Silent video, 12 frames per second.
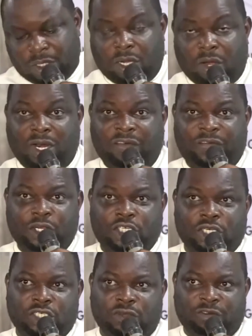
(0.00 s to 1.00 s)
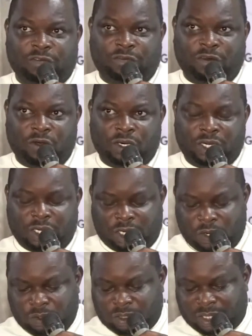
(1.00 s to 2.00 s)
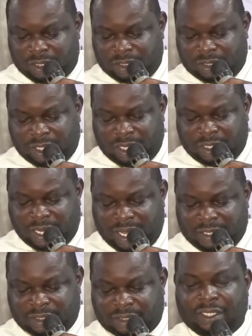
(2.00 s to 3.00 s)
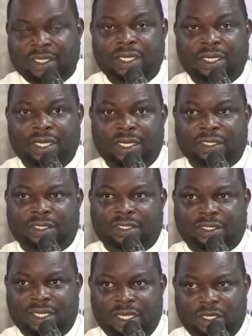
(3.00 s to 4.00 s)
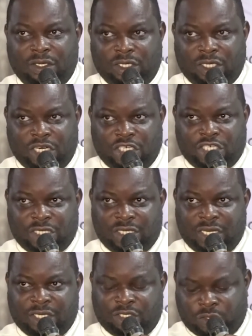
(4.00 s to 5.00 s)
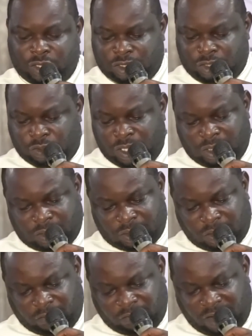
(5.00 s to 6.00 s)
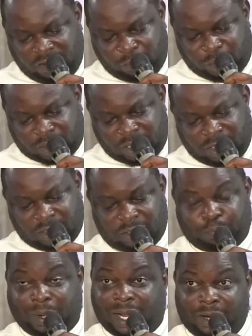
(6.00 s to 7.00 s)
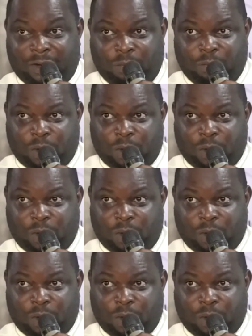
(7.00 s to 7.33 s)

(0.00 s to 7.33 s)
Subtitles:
Other features of the fund includes that it has a single-digit interest rate of 5% per annum